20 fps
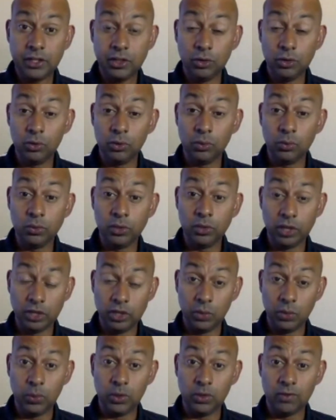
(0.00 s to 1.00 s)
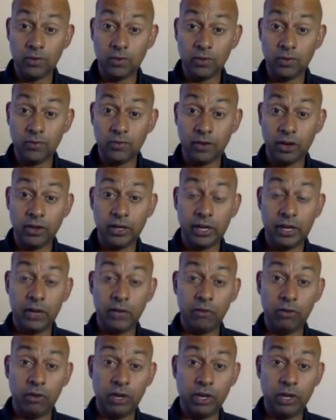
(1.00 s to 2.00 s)
that you will find
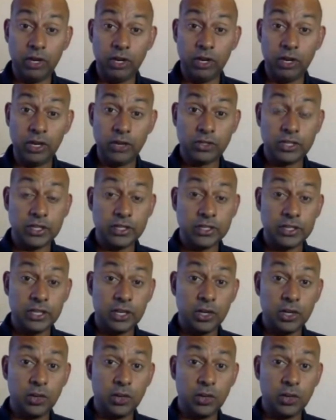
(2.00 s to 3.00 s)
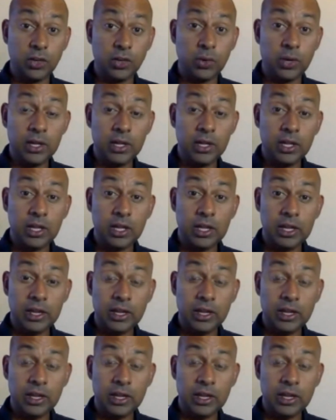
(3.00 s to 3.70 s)
really interesting. So